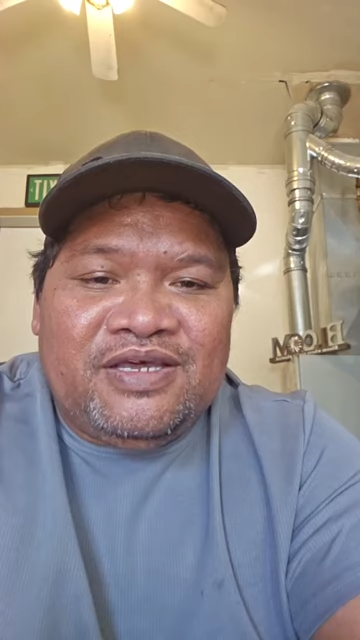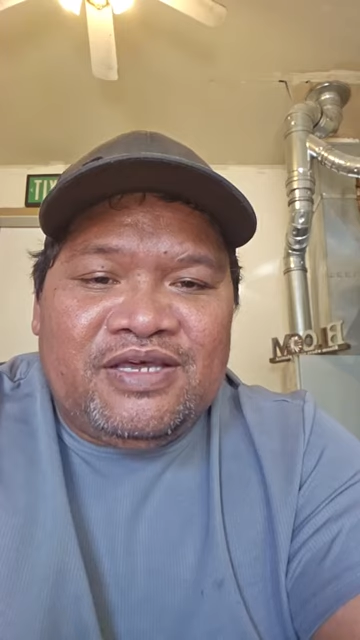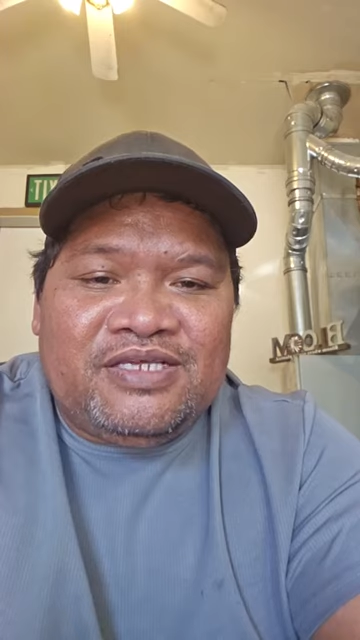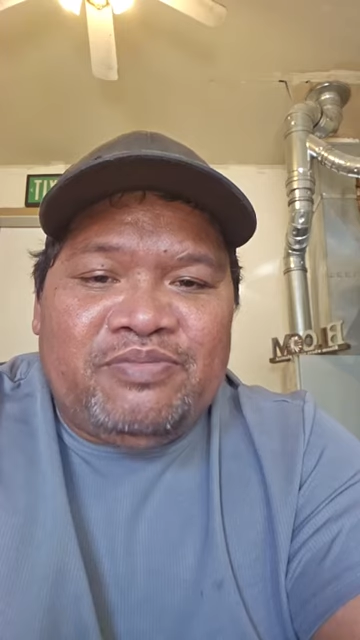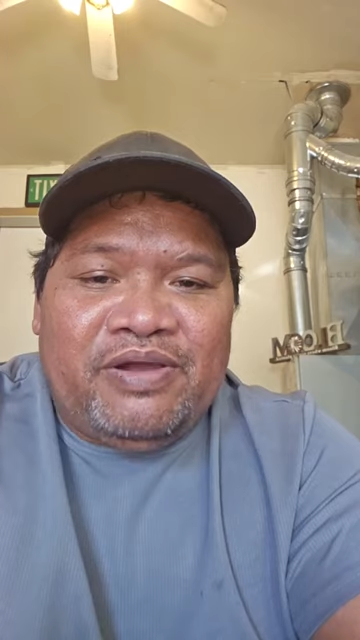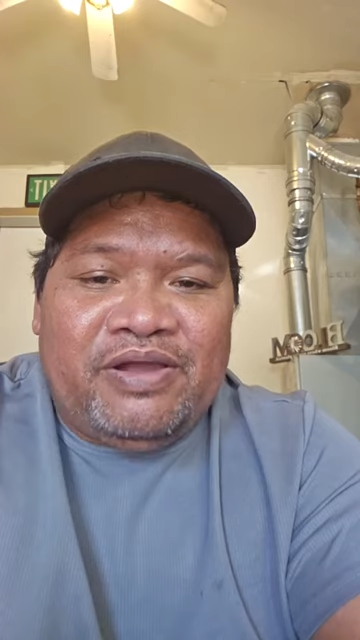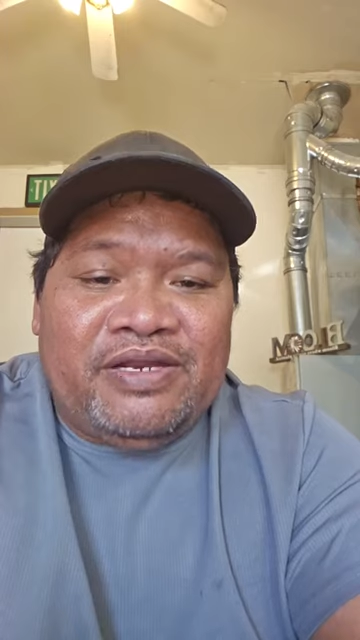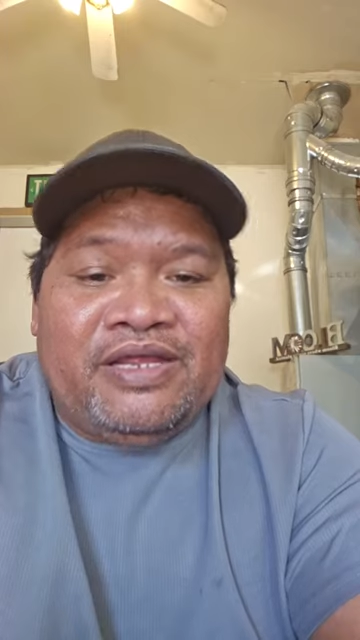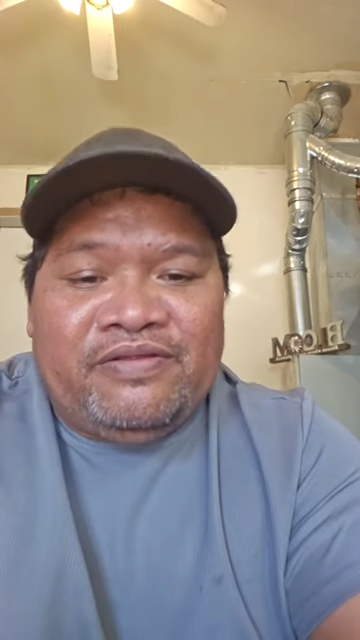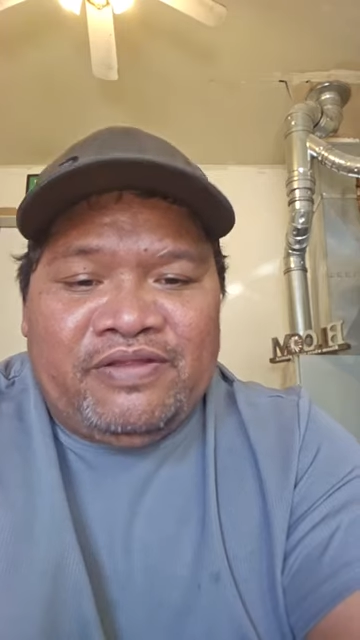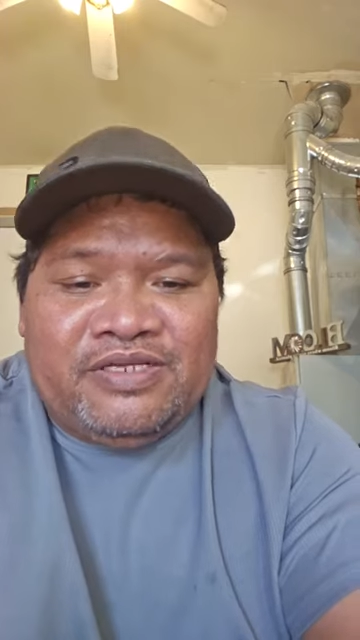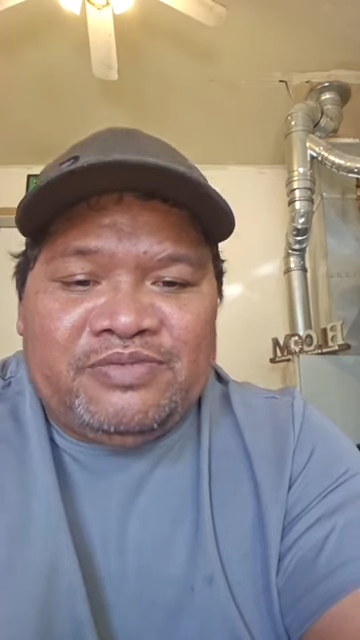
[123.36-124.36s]
Expired,
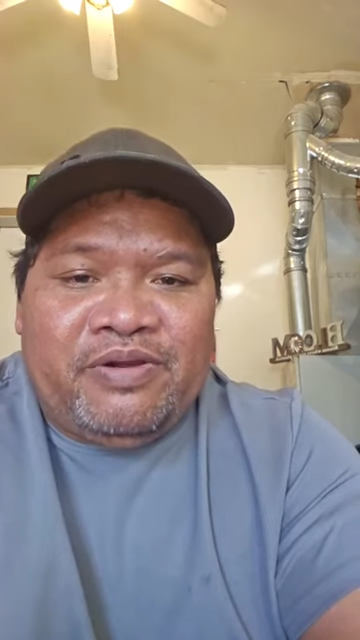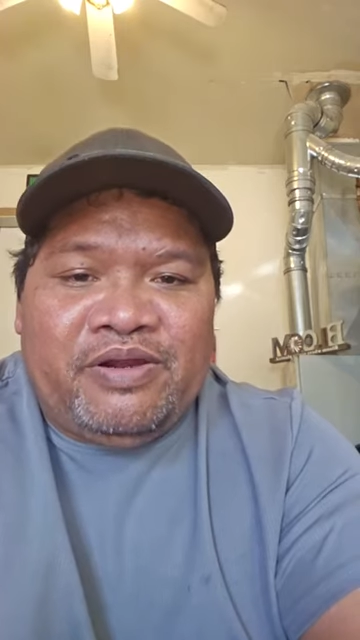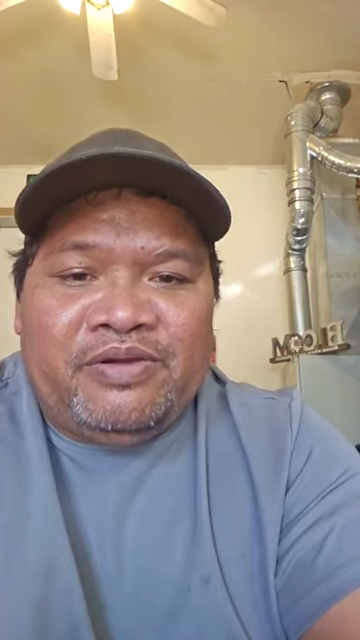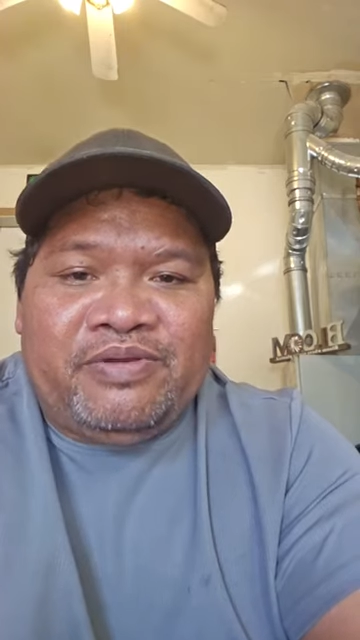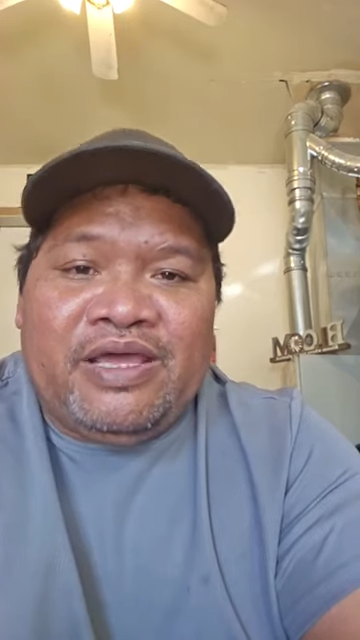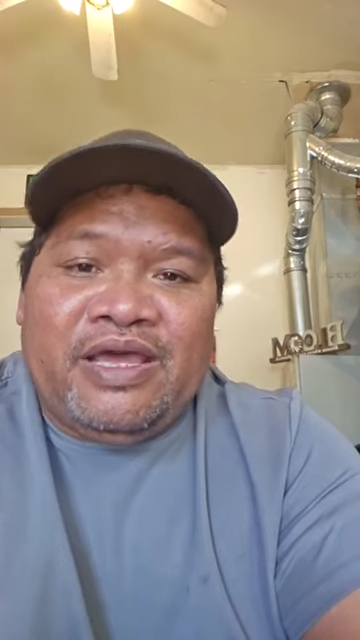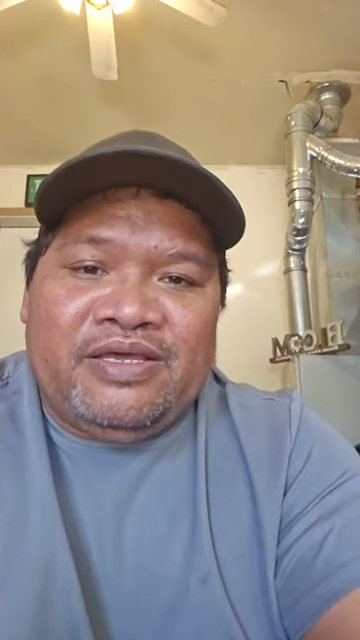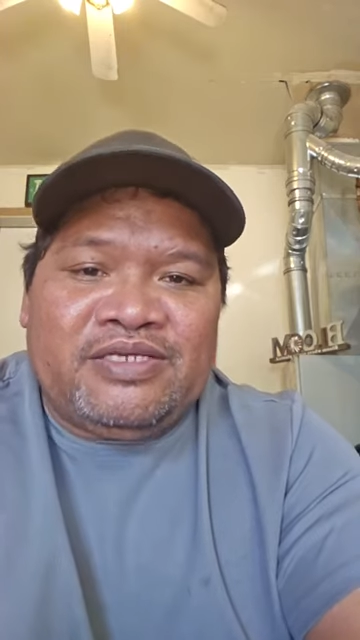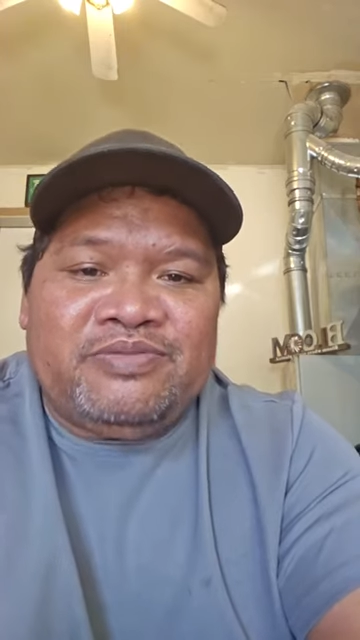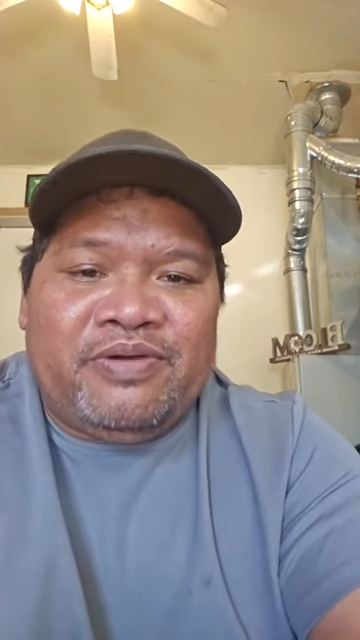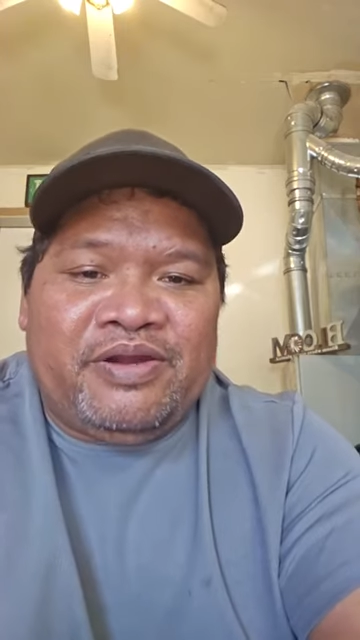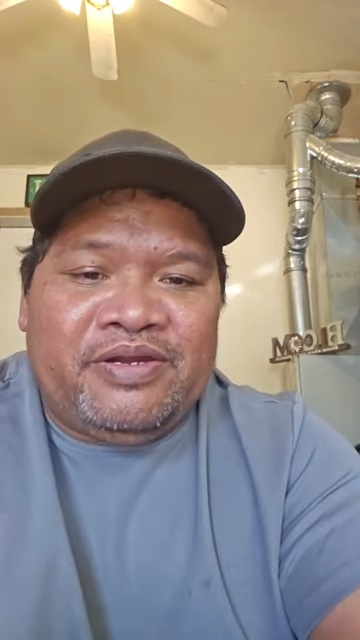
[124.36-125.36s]
not it expired, but yeah, it
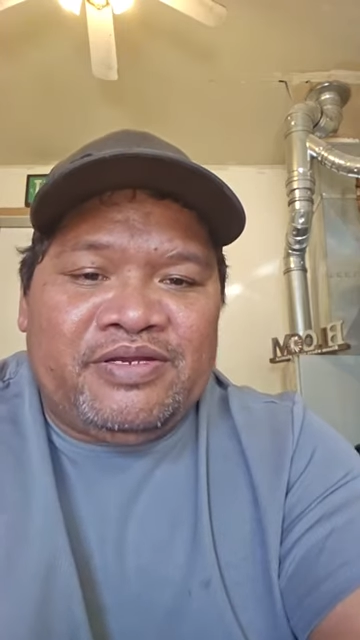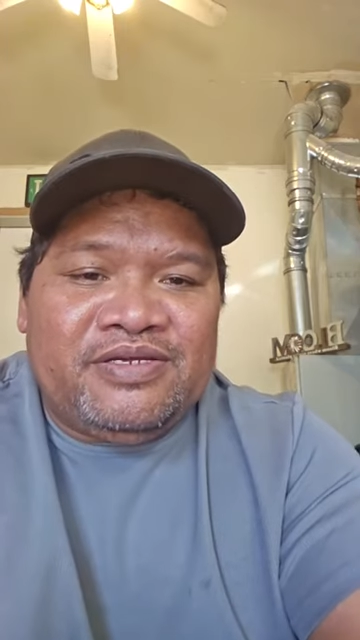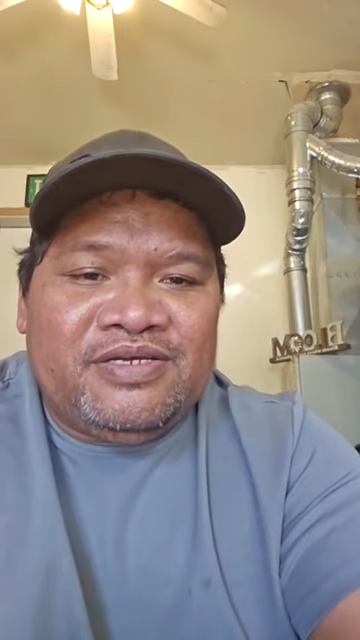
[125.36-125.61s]
expired.